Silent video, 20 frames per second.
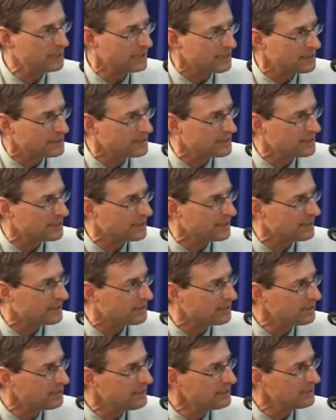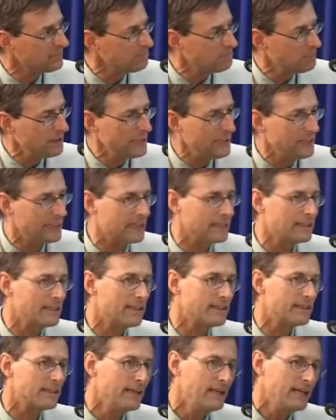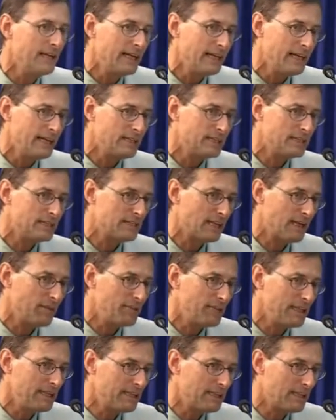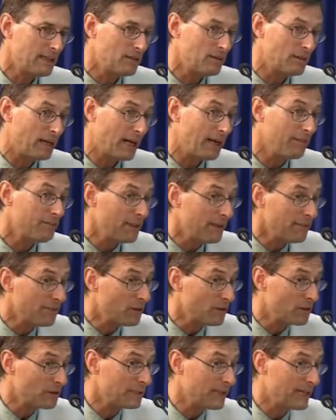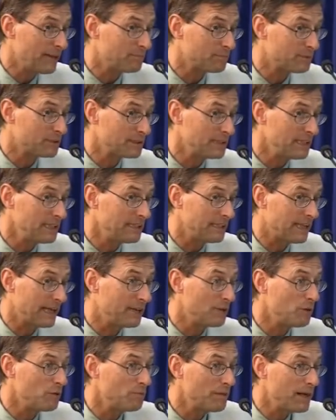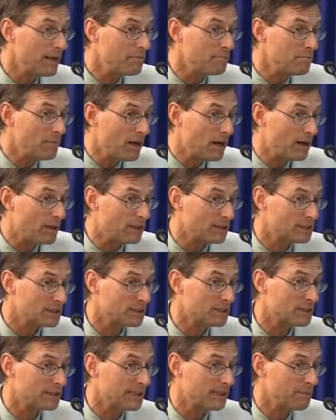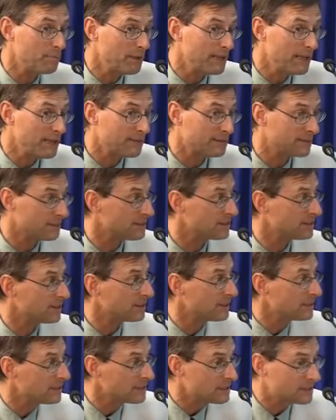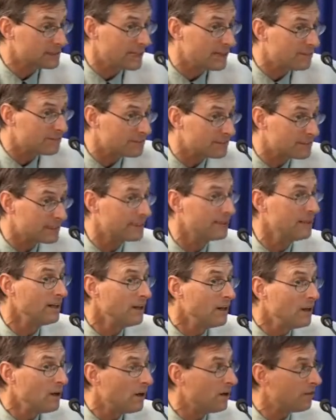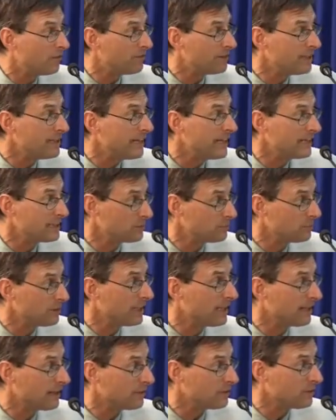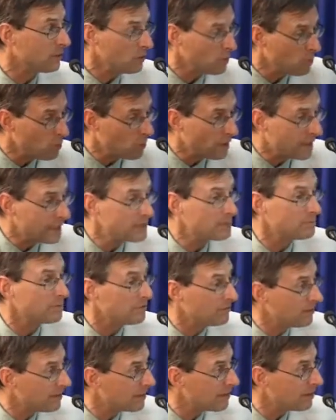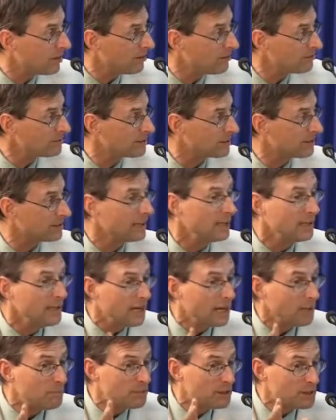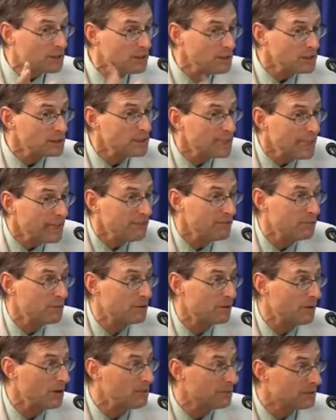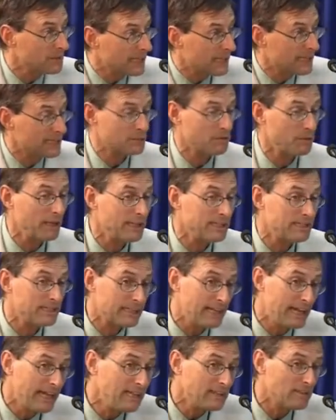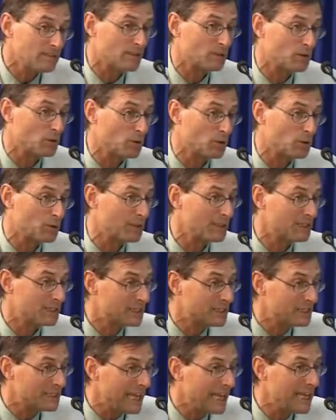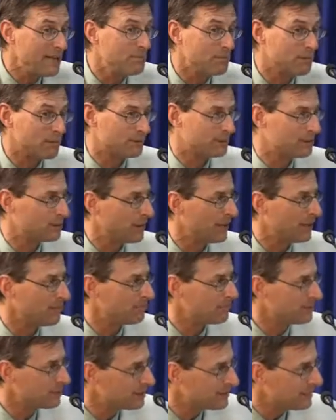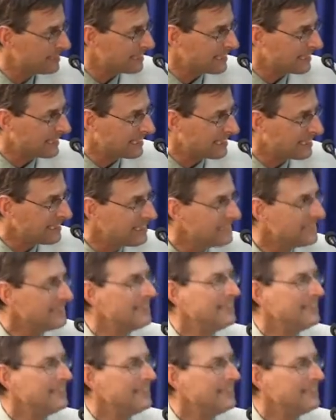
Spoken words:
disc. The reason being that in some E. coli, if they've got an AMP-C there, you may mask the appearance and the discovery of the ESBL. Not always, but very often. And because cefpirone, as I explained at the end of the talk, is stable to AMP-C,